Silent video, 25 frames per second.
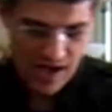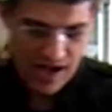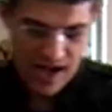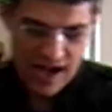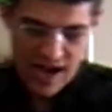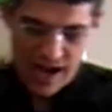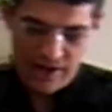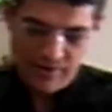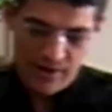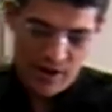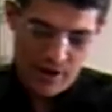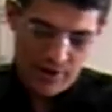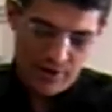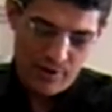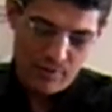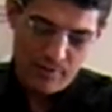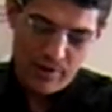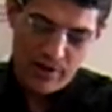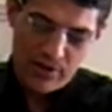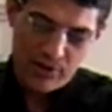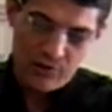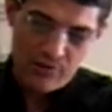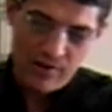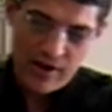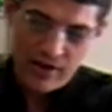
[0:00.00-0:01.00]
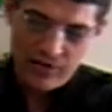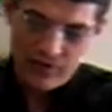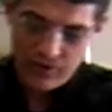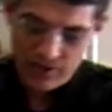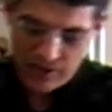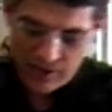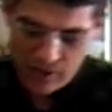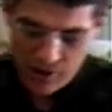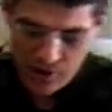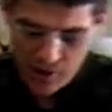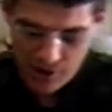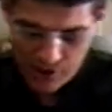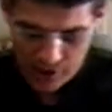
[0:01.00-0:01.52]
And the best way to
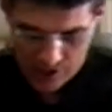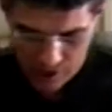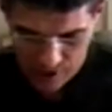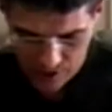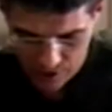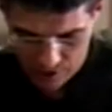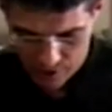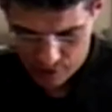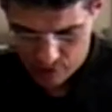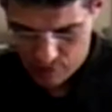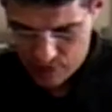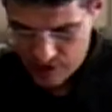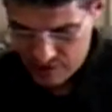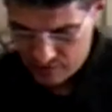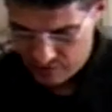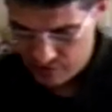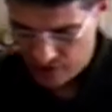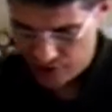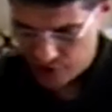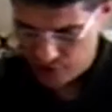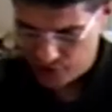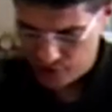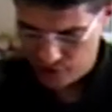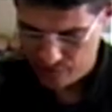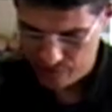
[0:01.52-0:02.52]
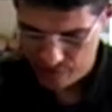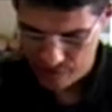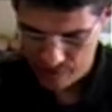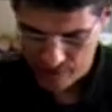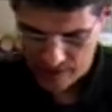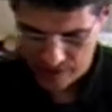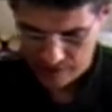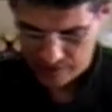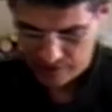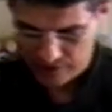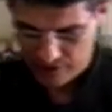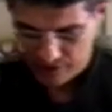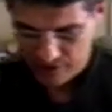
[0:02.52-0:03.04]
cook green vegetable
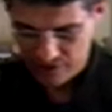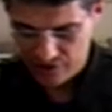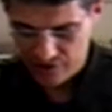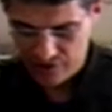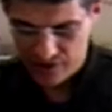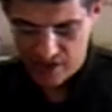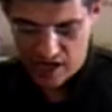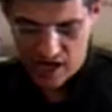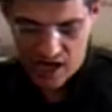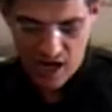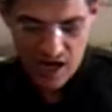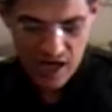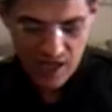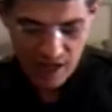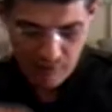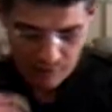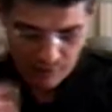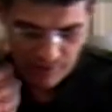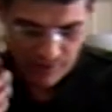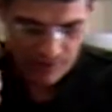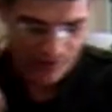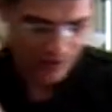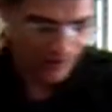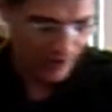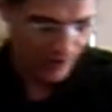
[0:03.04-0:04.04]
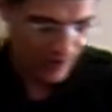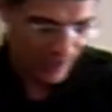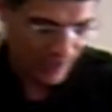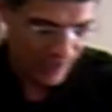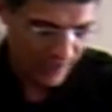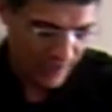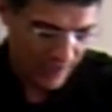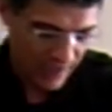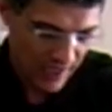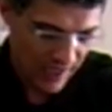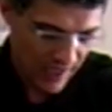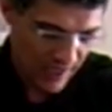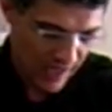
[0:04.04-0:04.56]
like this, I personally,
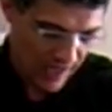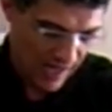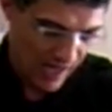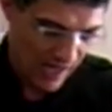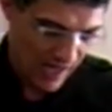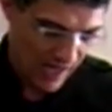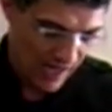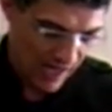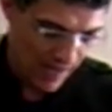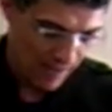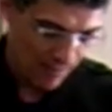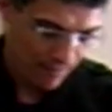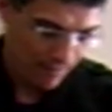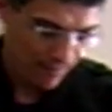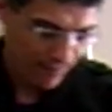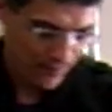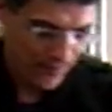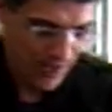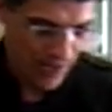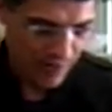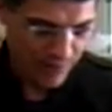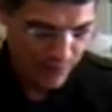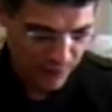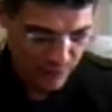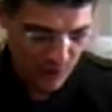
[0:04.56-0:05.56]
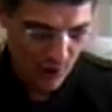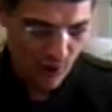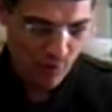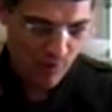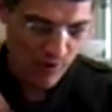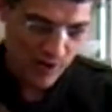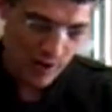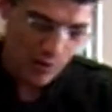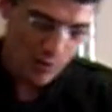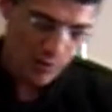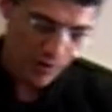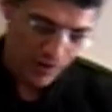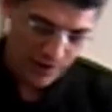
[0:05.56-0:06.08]
um, I don't
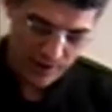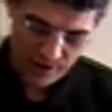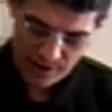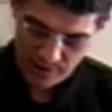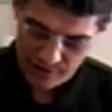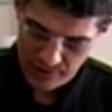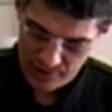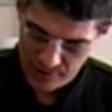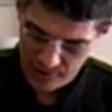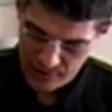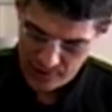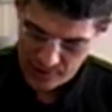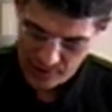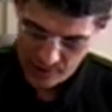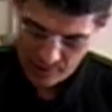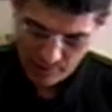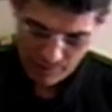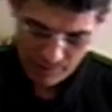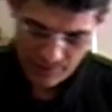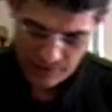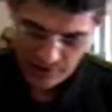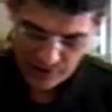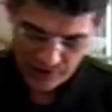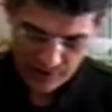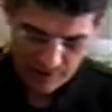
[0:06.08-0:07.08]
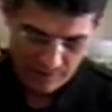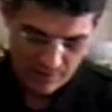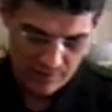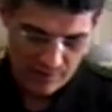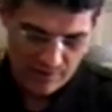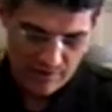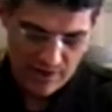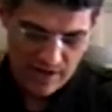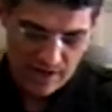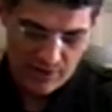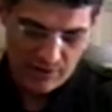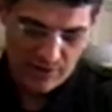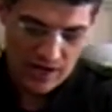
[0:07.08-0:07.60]
really want to mess them
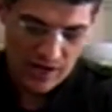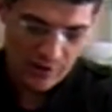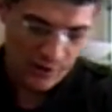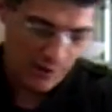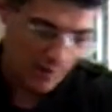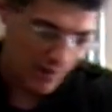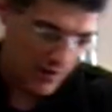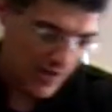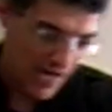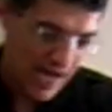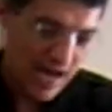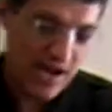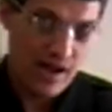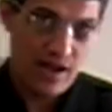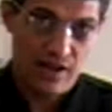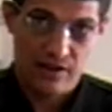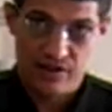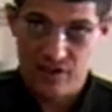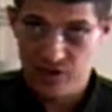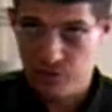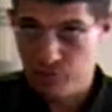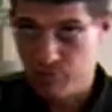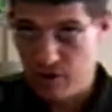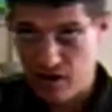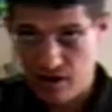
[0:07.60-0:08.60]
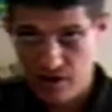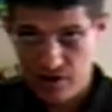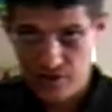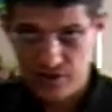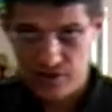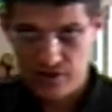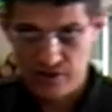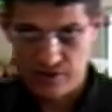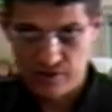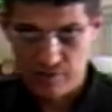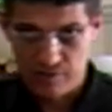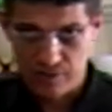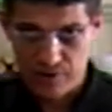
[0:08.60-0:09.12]
around. I don't want to add
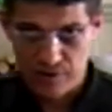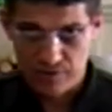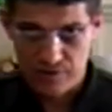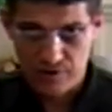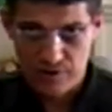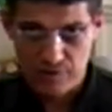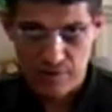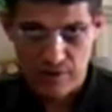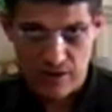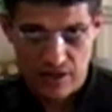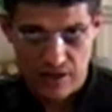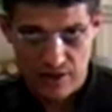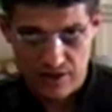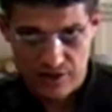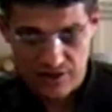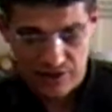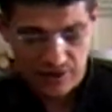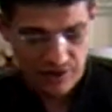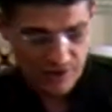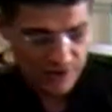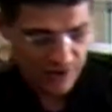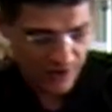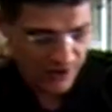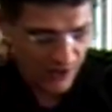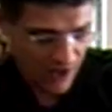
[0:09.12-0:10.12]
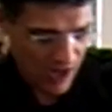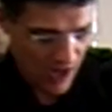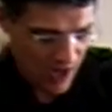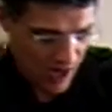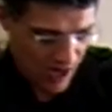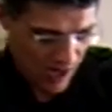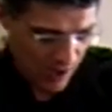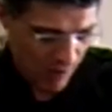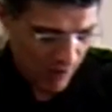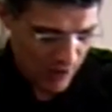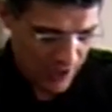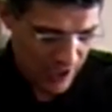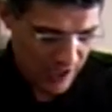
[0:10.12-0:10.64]
spices upon spices.
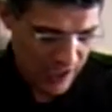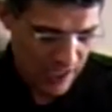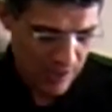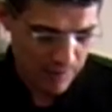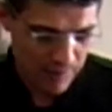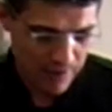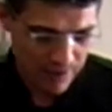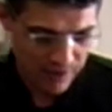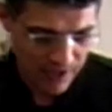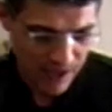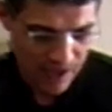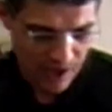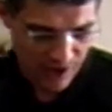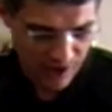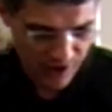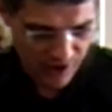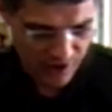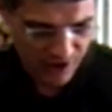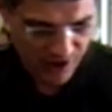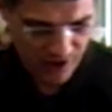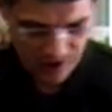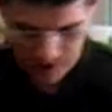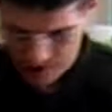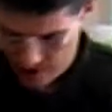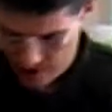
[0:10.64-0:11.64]
I want to keep it as